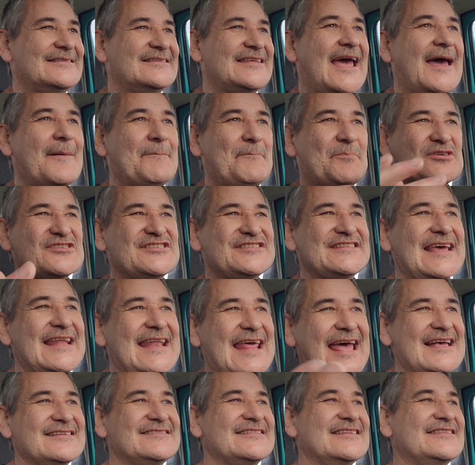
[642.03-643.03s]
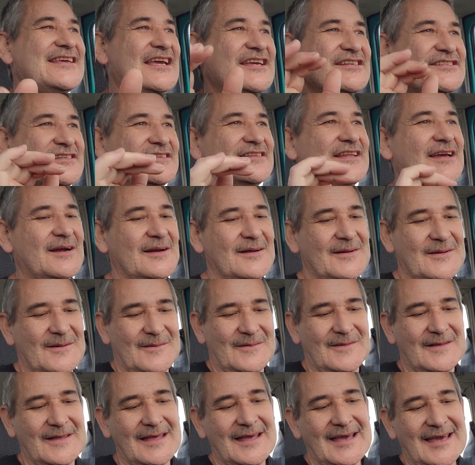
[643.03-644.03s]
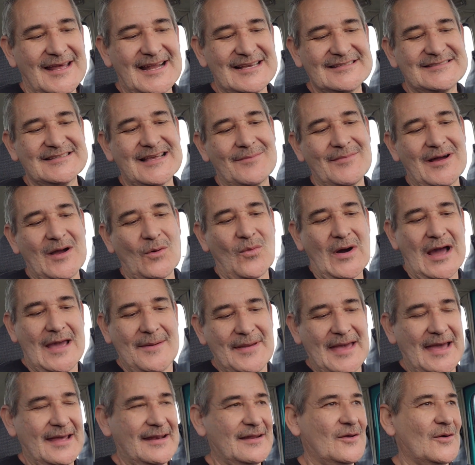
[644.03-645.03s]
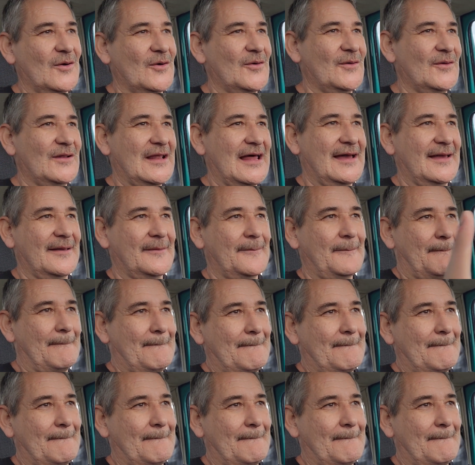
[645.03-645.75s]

10% hesitation there, and I saw my wideband go to like